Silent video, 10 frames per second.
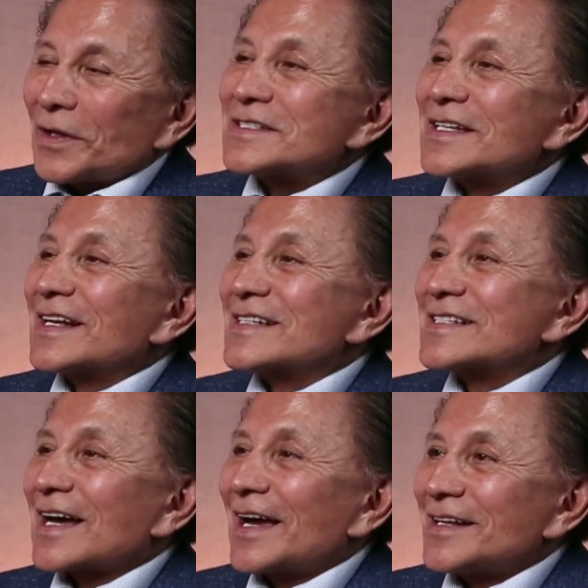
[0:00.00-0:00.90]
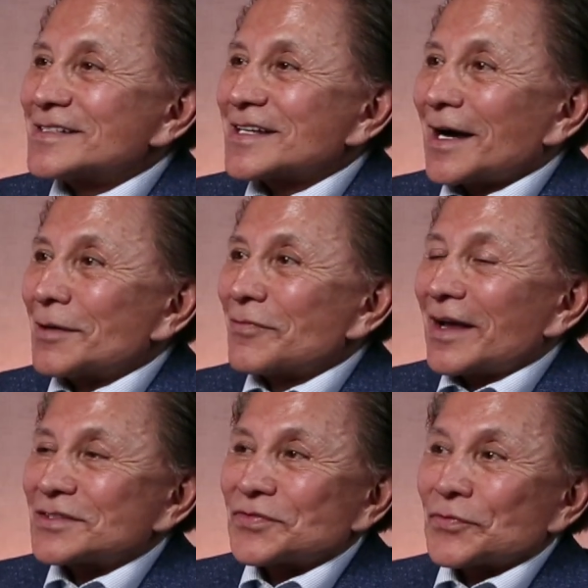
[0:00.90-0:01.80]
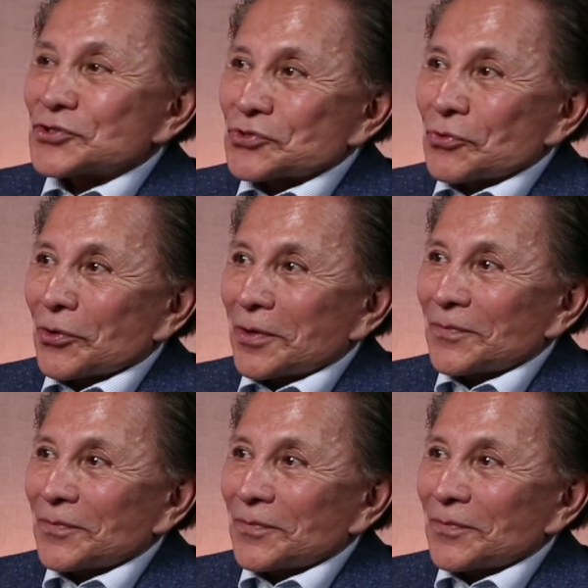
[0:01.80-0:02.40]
it's an exciting time, Vance, for sure.